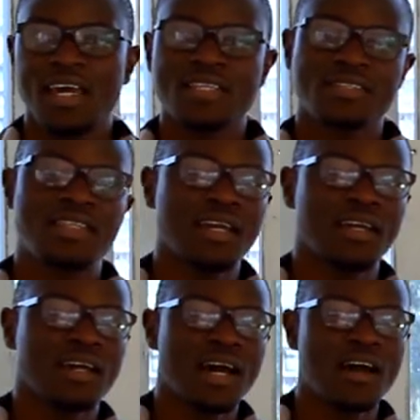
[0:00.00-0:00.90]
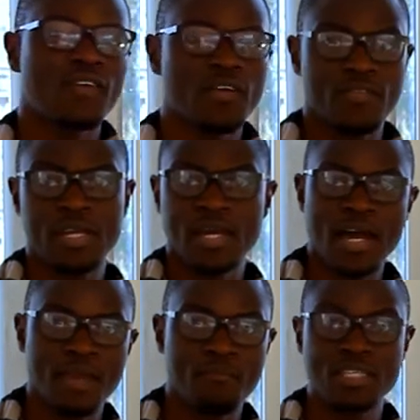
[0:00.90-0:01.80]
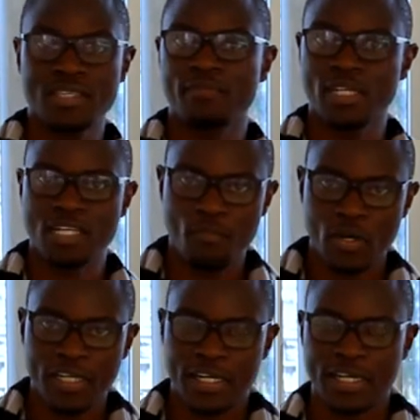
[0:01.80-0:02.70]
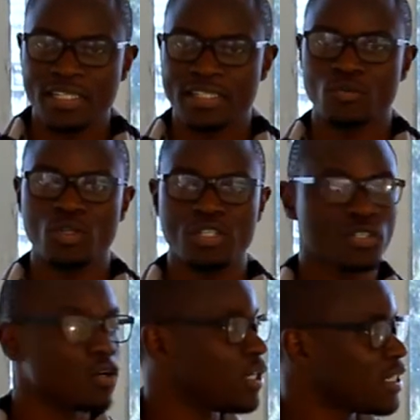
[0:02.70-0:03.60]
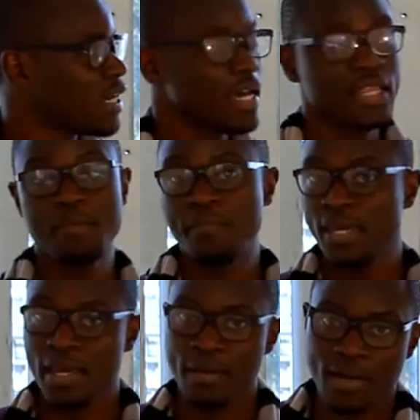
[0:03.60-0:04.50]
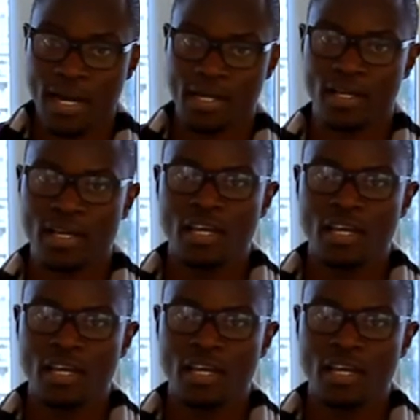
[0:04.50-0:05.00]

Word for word: hence they have a very high basic metabolic rate, which is called the BMR.